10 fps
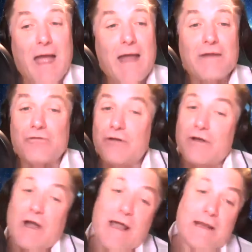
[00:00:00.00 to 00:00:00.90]
And she
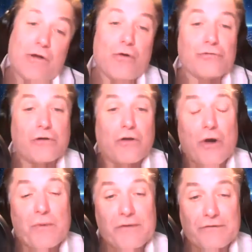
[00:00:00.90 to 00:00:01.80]
kind of goes
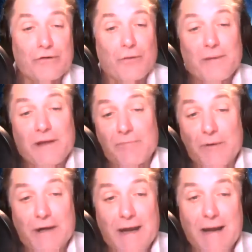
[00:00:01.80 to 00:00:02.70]
along with this little bit of
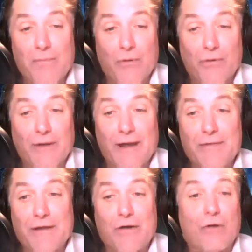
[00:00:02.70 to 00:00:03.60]
preamble and
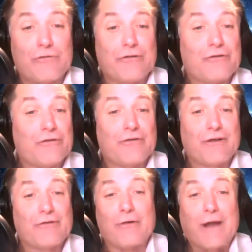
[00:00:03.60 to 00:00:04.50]
then also
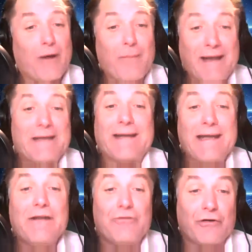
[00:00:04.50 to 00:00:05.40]
says, okay, I'll make it
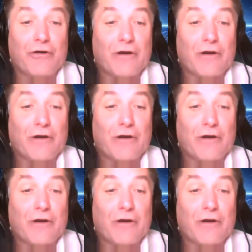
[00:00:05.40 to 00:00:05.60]
easier.